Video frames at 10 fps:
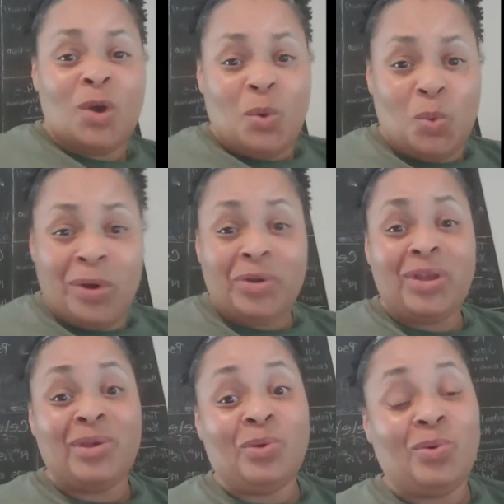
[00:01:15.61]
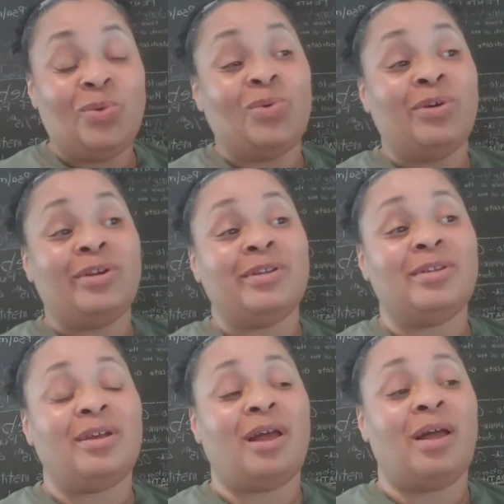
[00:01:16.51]
working on
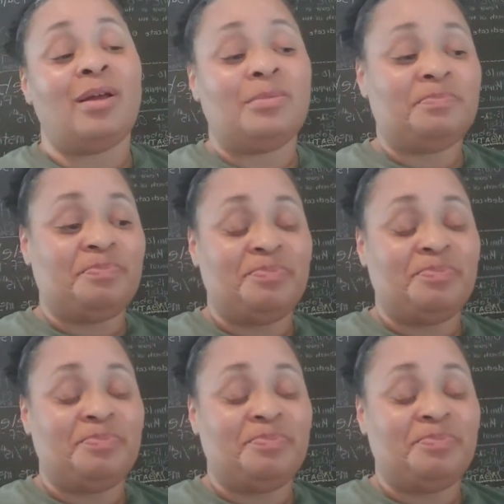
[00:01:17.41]
um,